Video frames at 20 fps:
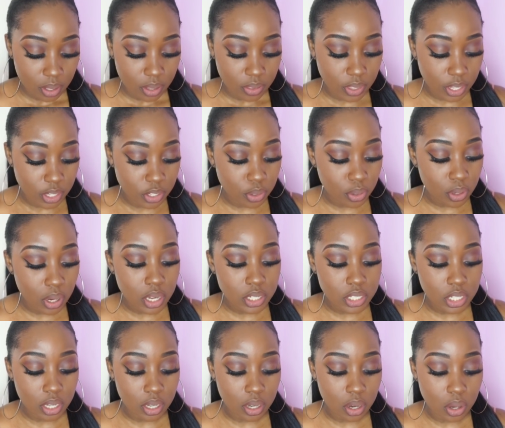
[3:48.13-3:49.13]
They do last
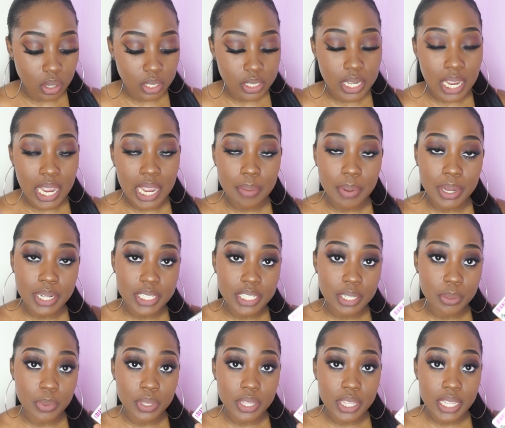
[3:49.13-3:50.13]
a long time
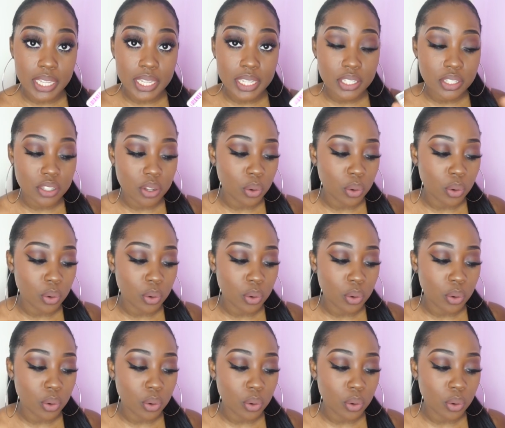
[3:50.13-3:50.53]
actually with these.